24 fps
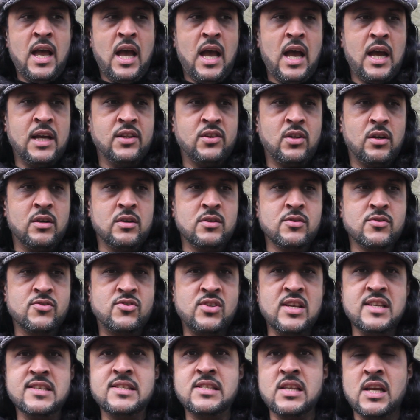And
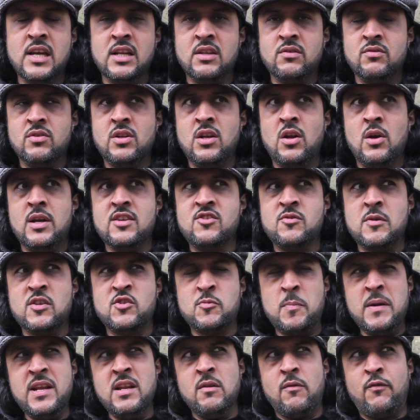since then, you know, it's
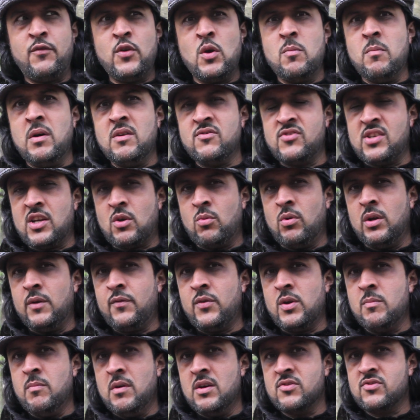been a few months, quite a
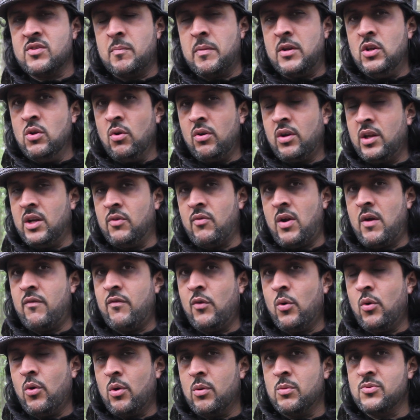few months, I've been looking around
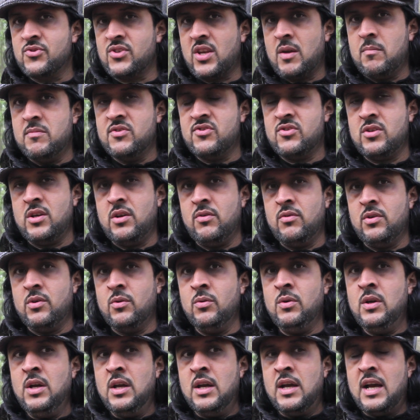for oilskin
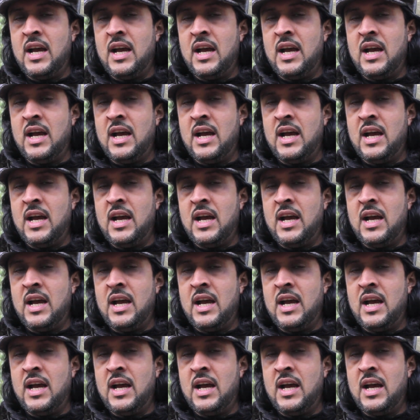material,